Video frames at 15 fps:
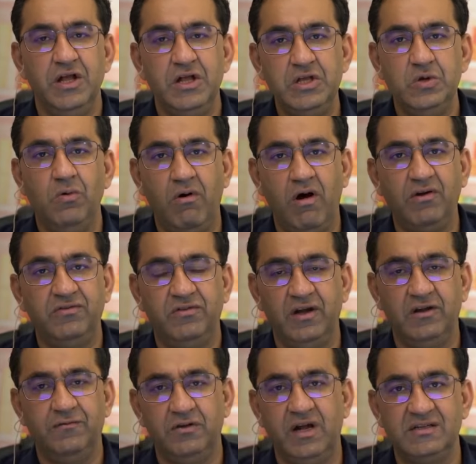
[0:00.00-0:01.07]
you are
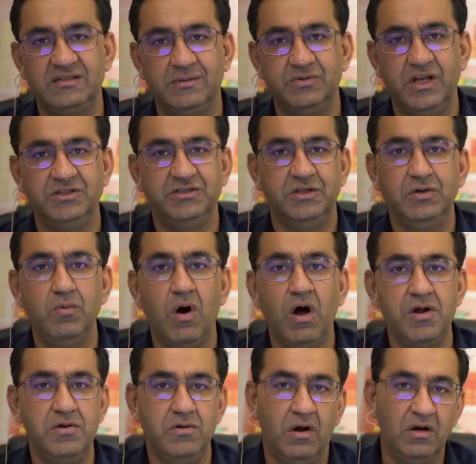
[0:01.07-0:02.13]
set for that subsection. You are
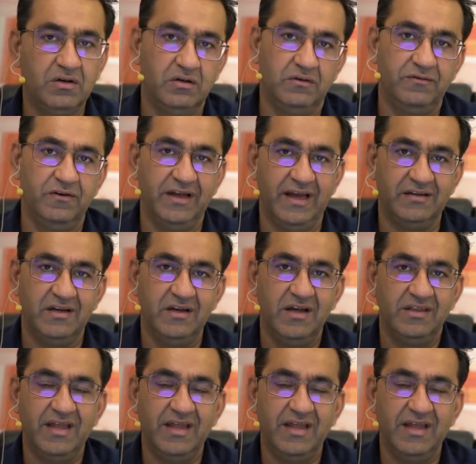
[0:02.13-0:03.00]
not going to forget.